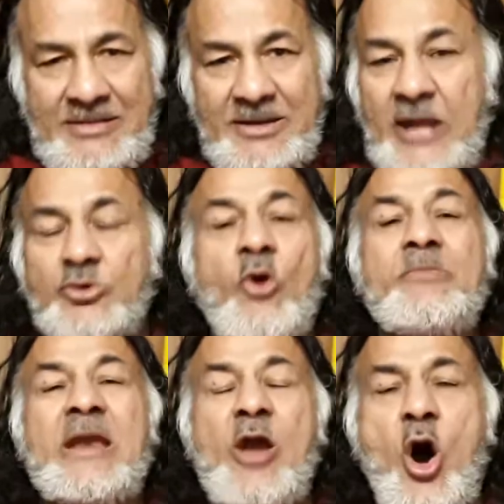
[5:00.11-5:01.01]
that don't
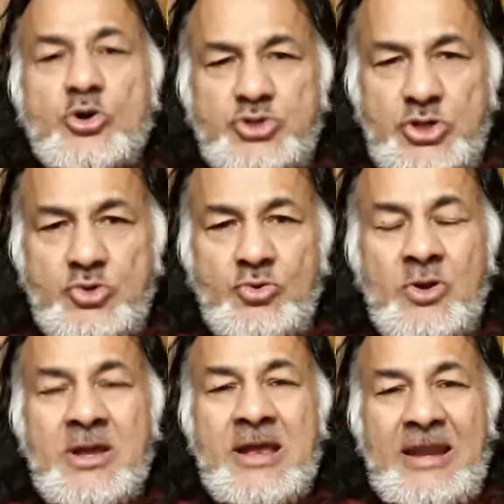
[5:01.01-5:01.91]
belong to you,
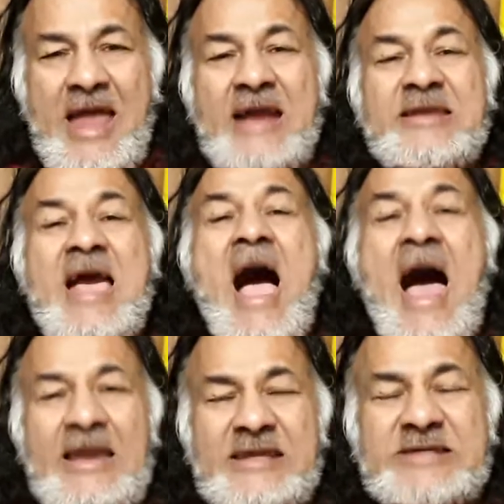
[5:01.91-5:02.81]
like the
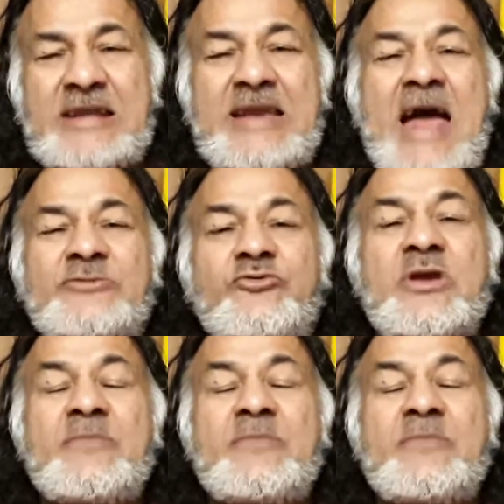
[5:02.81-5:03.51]
allies at Latri,